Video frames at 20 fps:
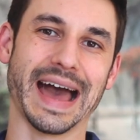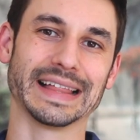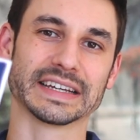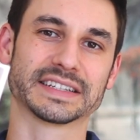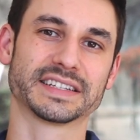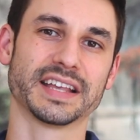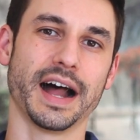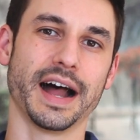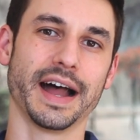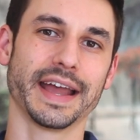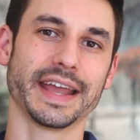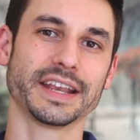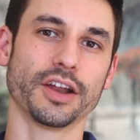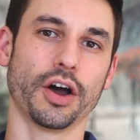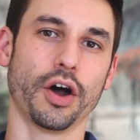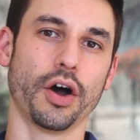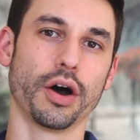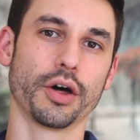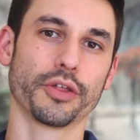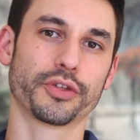Alex Heyne,
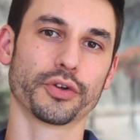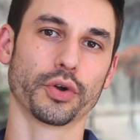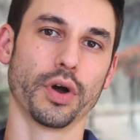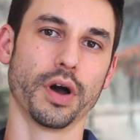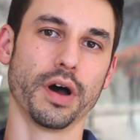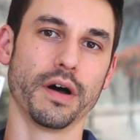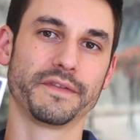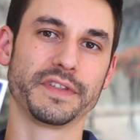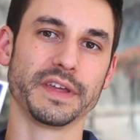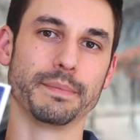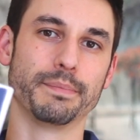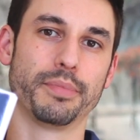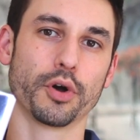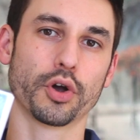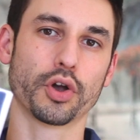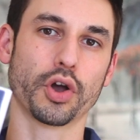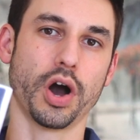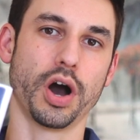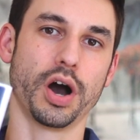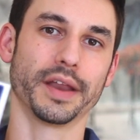author of the
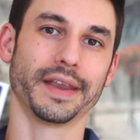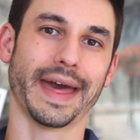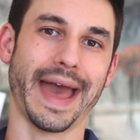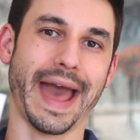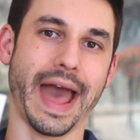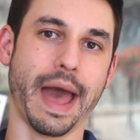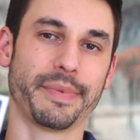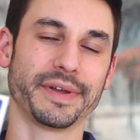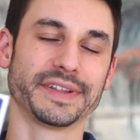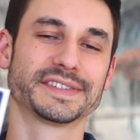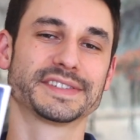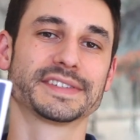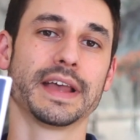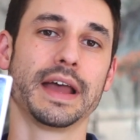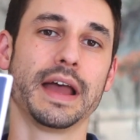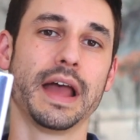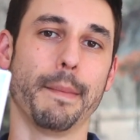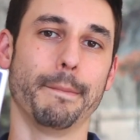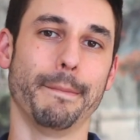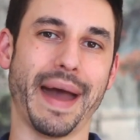book on
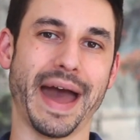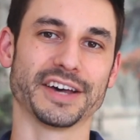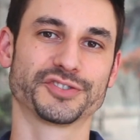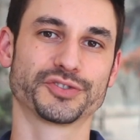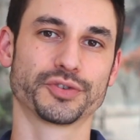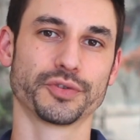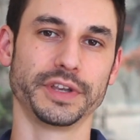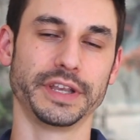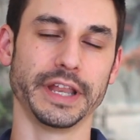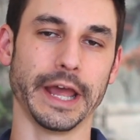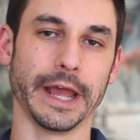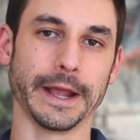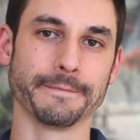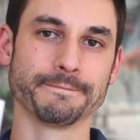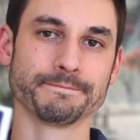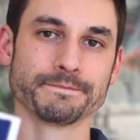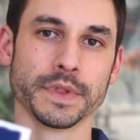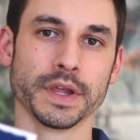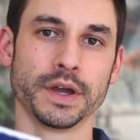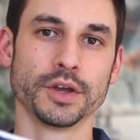habits, Master the
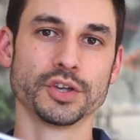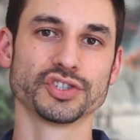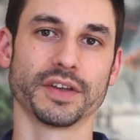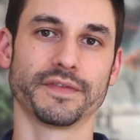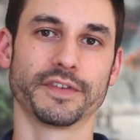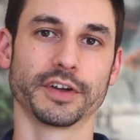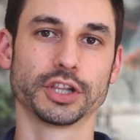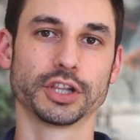Day. So I've